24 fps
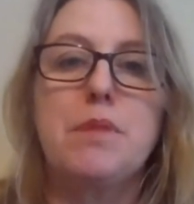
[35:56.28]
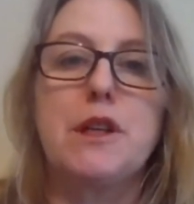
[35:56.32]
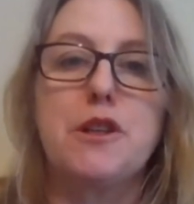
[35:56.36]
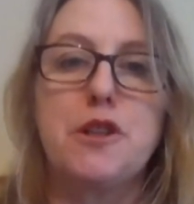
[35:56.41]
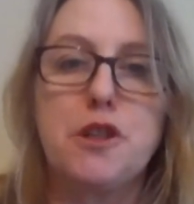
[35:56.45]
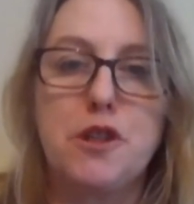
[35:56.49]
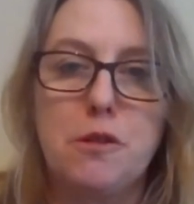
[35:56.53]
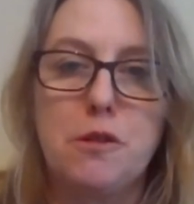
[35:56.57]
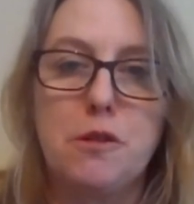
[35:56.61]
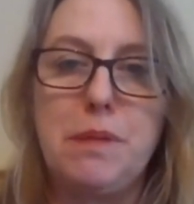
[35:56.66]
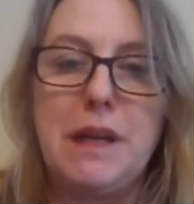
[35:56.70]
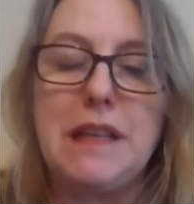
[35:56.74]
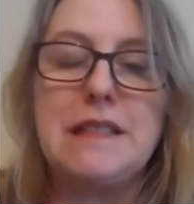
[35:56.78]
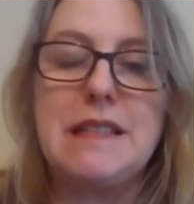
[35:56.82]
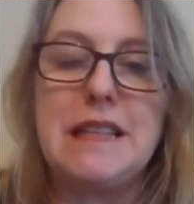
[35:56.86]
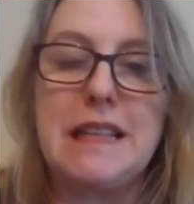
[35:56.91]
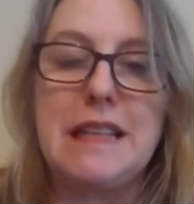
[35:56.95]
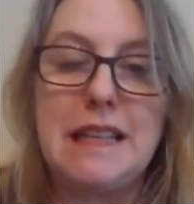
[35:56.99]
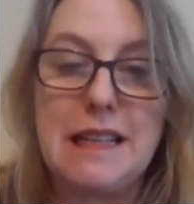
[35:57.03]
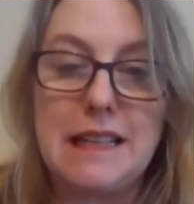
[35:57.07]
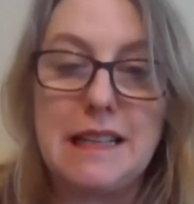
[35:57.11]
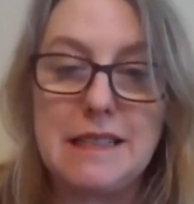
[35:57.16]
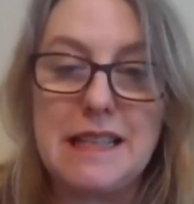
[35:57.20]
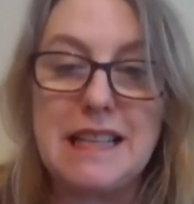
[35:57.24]
but it should be
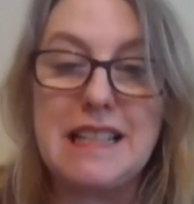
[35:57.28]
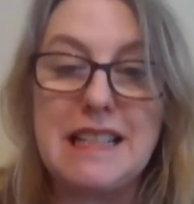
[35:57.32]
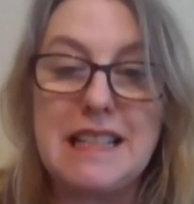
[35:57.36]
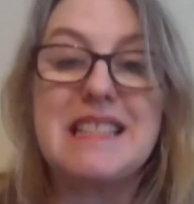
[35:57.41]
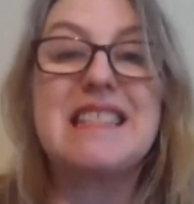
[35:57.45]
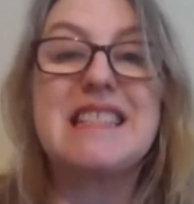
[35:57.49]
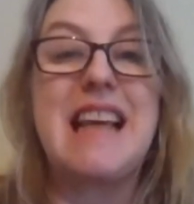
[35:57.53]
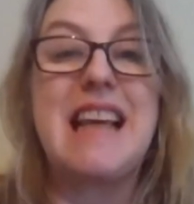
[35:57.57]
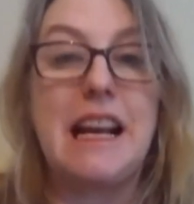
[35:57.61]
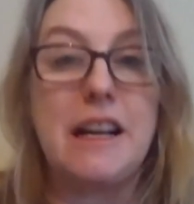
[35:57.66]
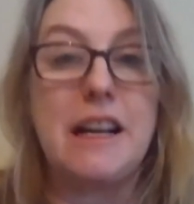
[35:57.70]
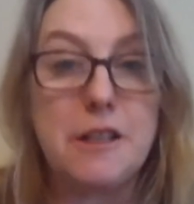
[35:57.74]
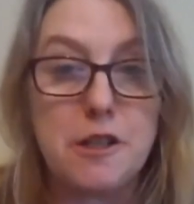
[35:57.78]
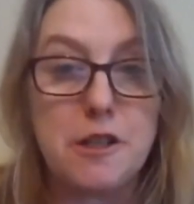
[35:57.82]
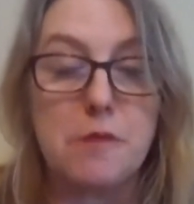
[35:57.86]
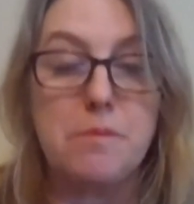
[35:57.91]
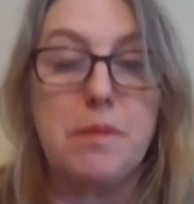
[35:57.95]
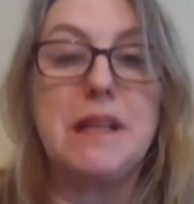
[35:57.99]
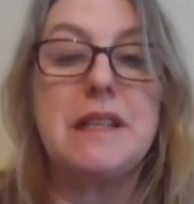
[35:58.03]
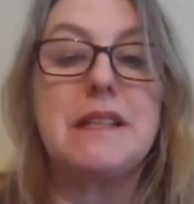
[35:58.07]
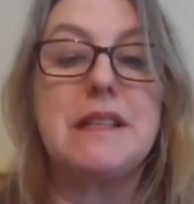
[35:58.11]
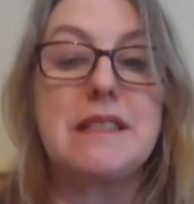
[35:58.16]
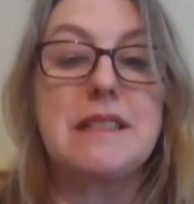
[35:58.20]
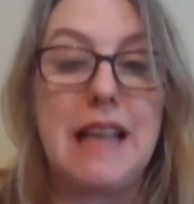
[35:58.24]
seen as a
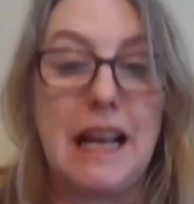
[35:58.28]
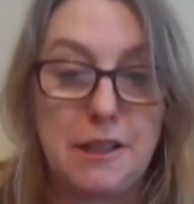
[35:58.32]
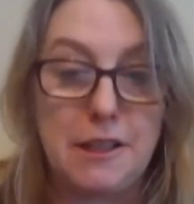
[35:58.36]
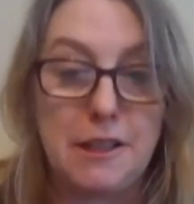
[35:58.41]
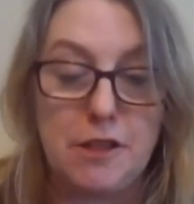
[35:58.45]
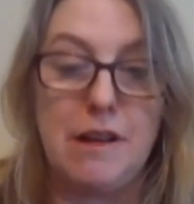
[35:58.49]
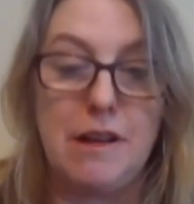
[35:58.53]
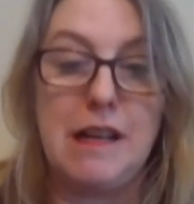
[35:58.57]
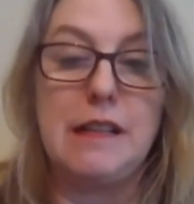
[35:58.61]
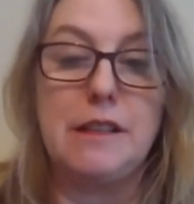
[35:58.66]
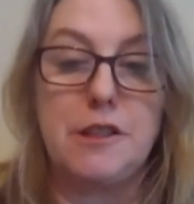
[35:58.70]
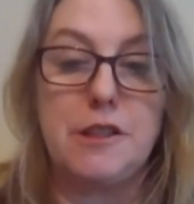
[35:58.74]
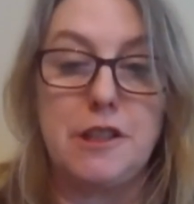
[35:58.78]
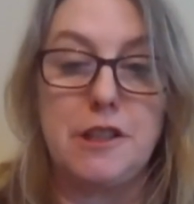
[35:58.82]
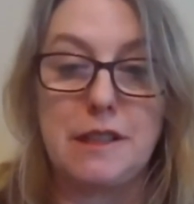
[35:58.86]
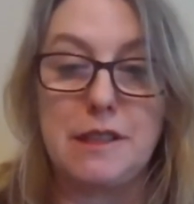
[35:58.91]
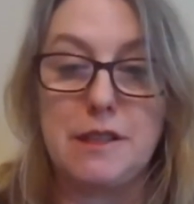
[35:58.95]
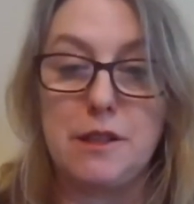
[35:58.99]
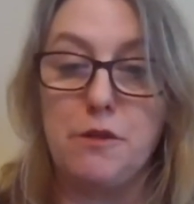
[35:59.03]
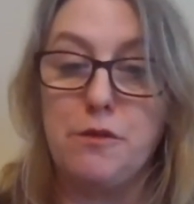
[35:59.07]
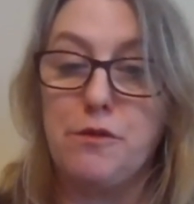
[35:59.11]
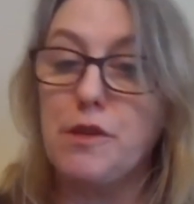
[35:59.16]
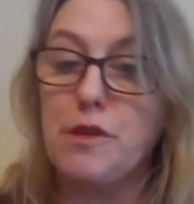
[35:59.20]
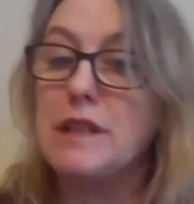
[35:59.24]
sector by sector health
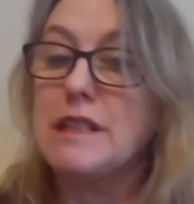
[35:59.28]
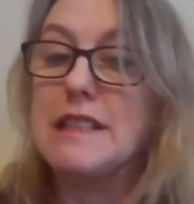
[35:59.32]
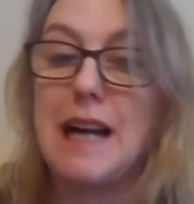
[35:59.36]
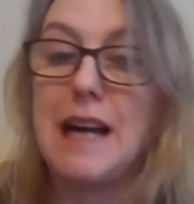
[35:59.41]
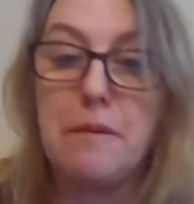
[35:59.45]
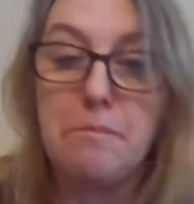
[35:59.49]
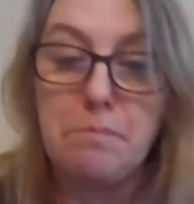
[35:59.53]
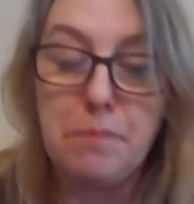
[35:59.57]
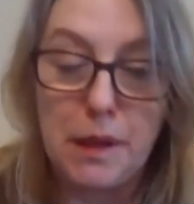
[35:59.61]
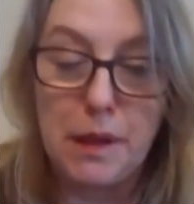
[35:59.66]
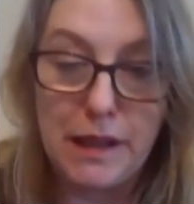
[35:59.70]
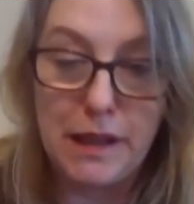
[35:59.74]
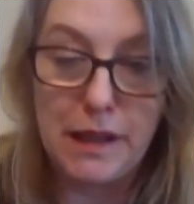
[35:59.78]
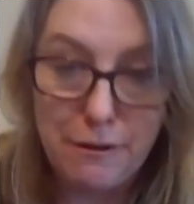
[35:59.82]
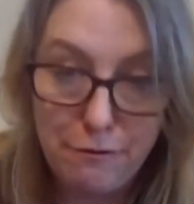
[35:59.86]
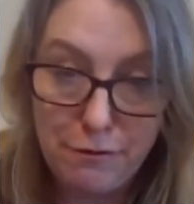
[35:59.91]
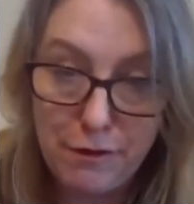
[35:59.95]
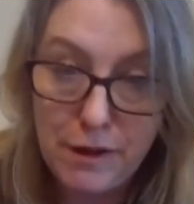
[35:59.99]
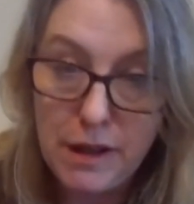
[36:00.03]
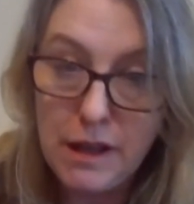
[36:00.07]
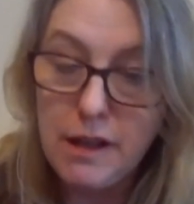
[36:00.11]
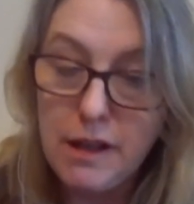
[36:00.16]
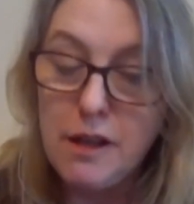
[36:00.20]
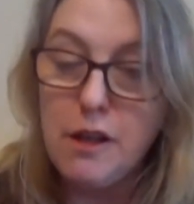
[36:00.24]
check. So, for example, if
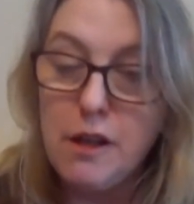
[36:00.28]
